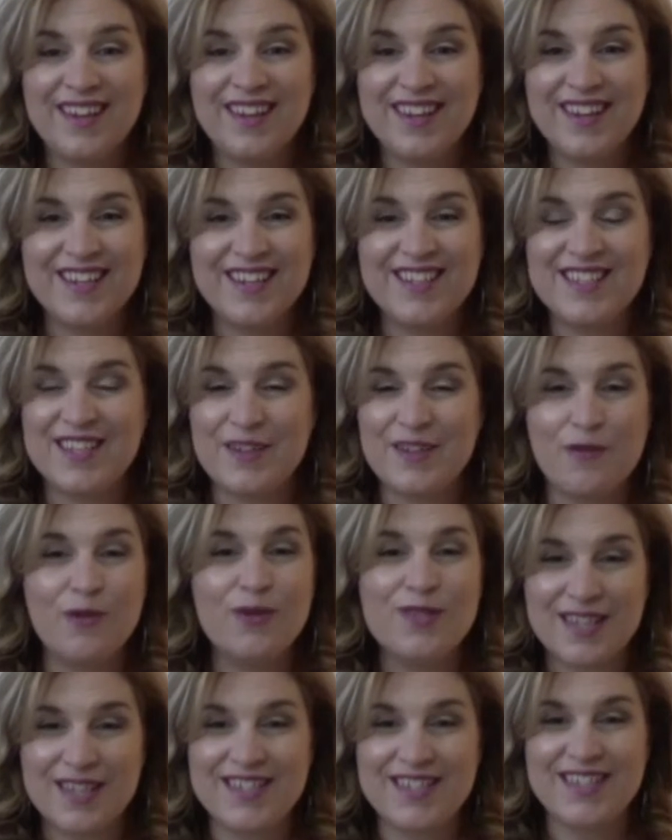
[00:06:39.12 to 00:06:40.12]
is a full
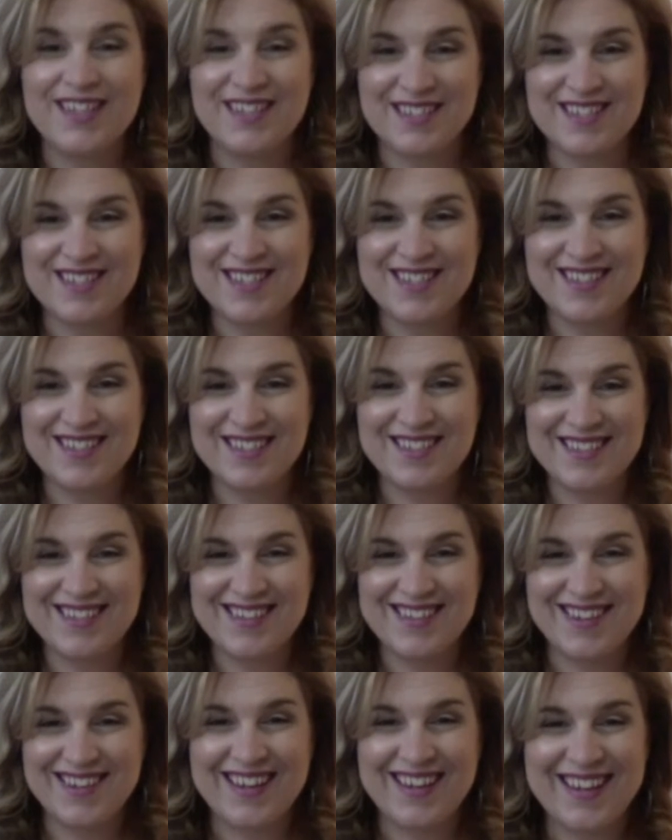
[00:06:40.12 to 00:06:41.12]
sentence.
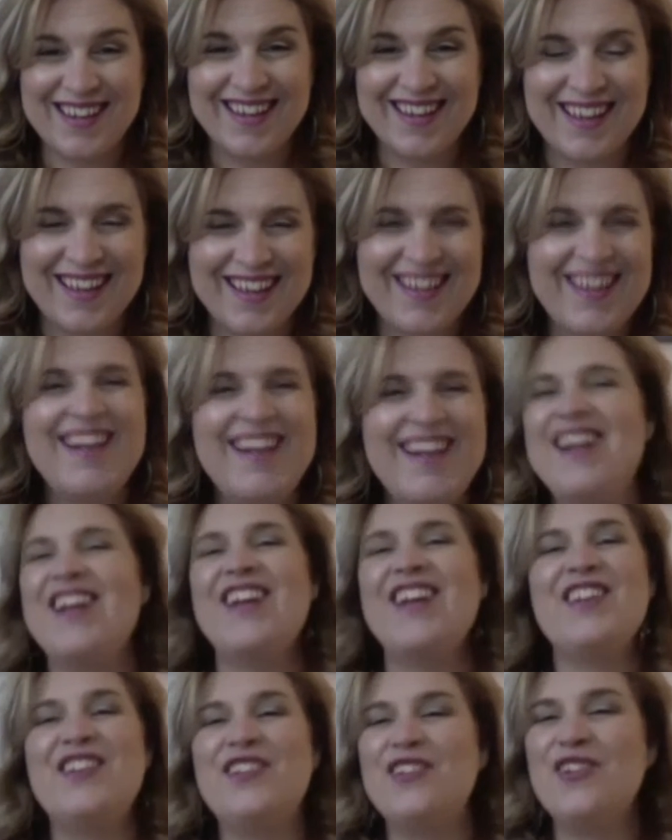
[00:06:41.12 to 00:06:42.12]

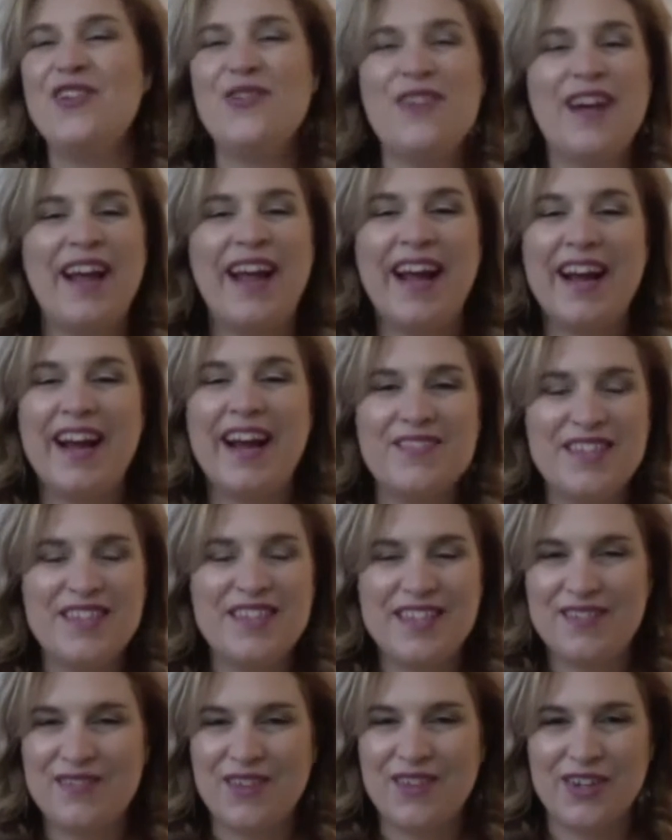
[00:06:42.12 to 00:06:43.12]
You don't have to
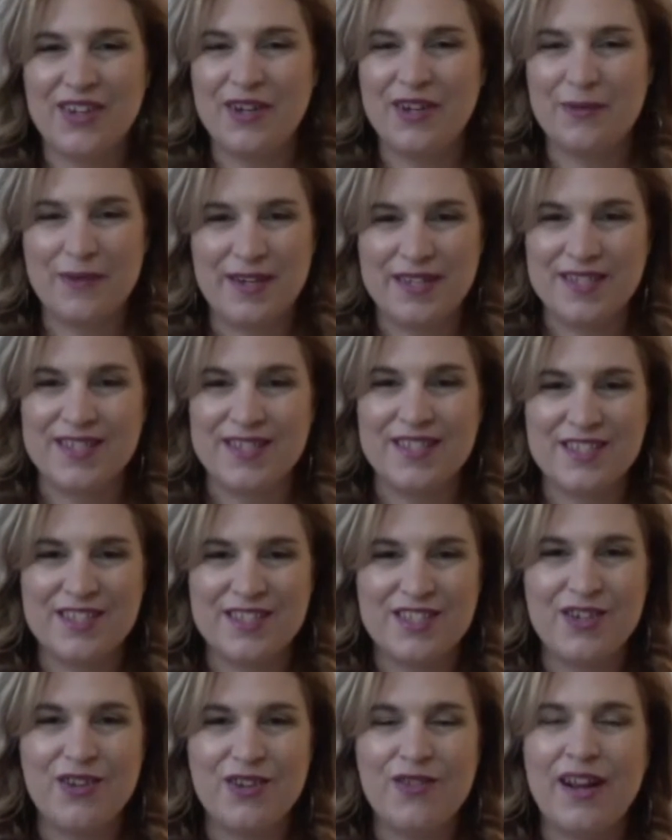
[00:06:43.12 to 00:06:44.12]
give all your reasons.
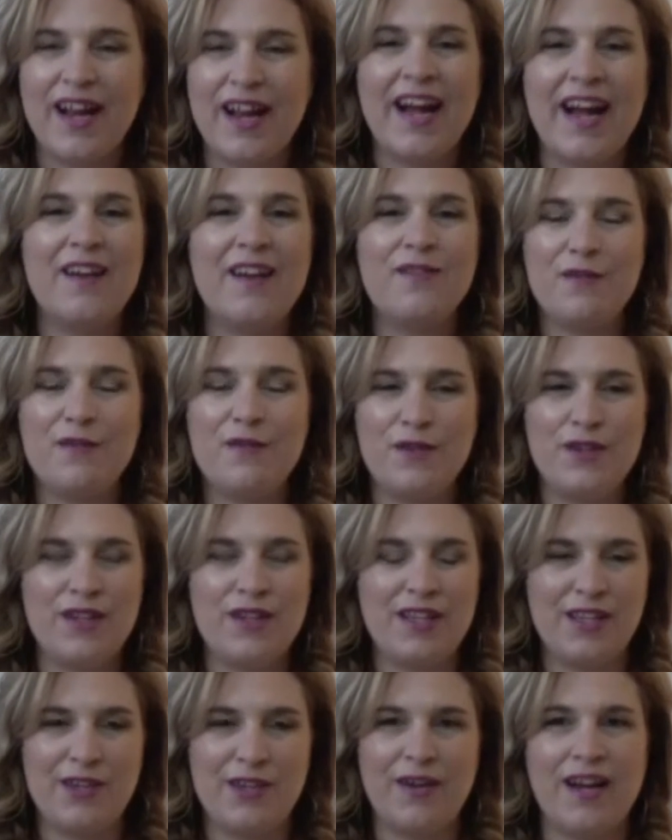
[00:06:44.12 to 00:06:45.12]
You don't have to feel
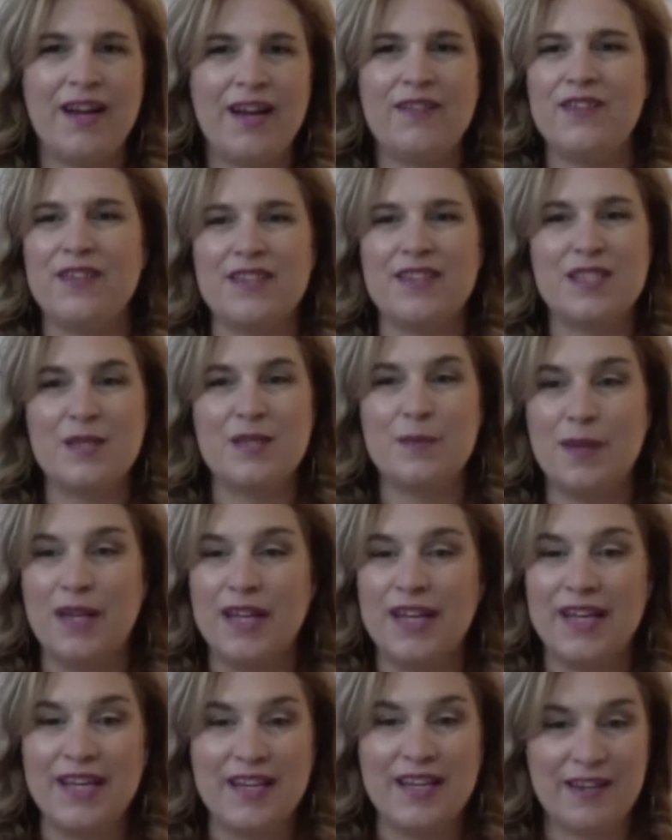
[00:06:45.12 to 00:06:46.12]
like you have to
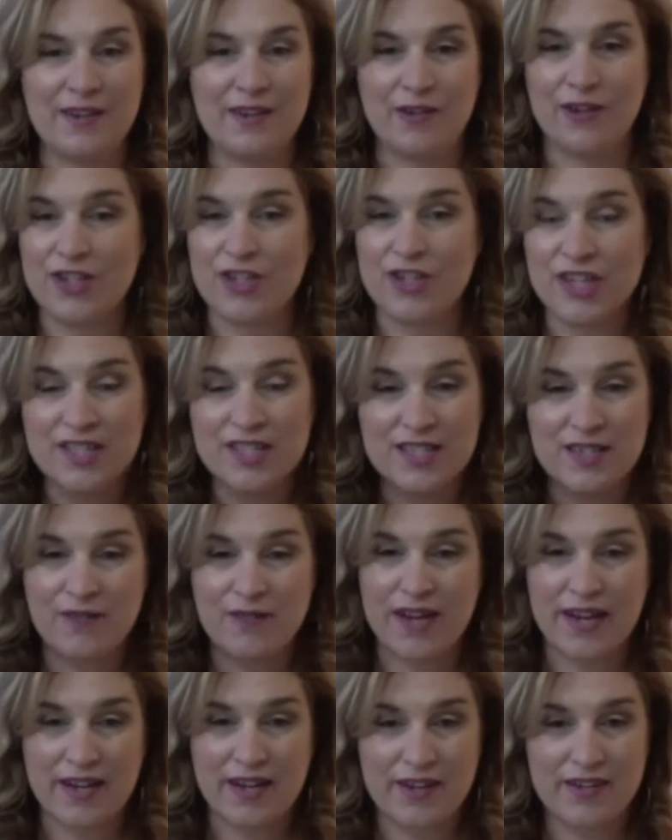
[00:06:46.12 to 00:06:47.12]
explain it or
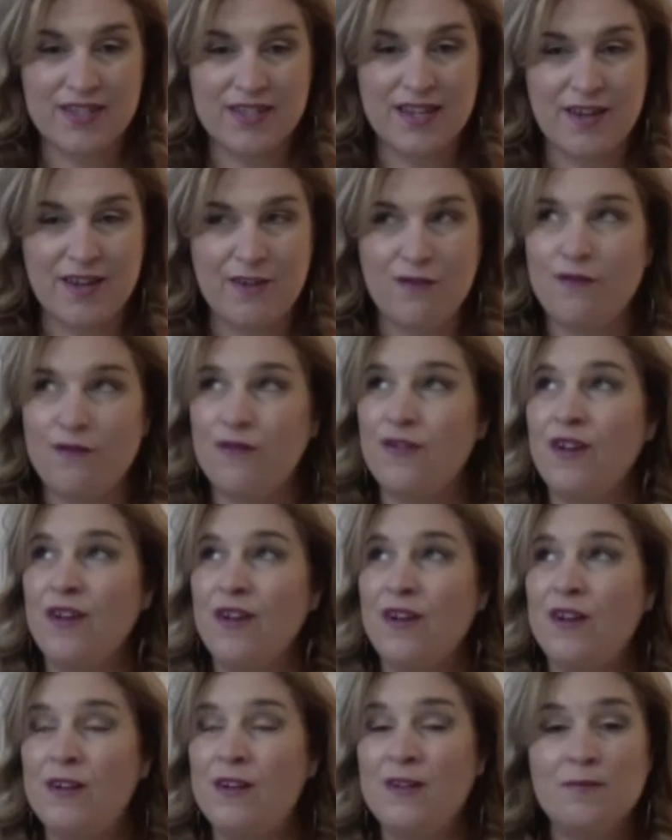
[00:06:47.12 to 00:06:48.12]
justify yourself.
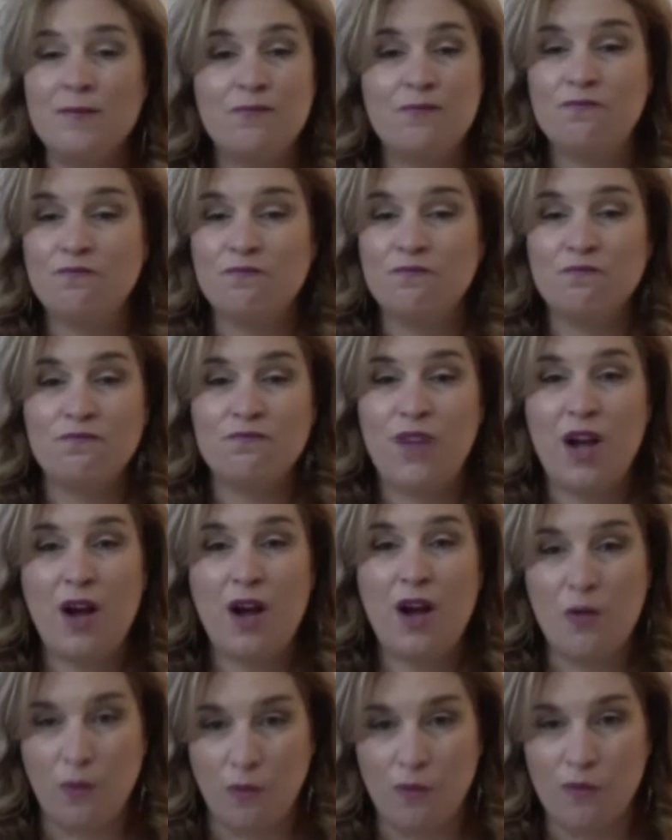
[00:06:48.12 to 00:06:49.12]

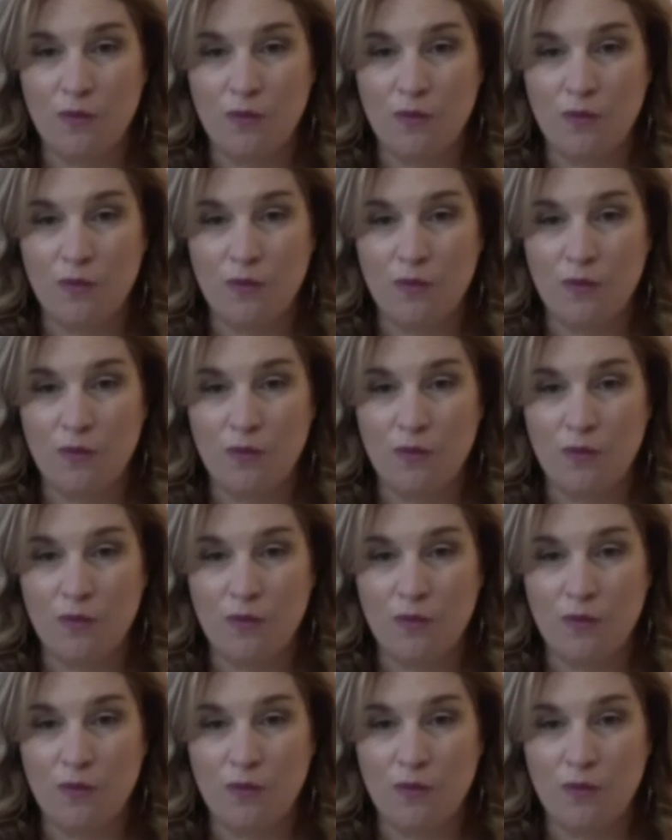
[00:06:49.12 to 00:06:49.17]
No.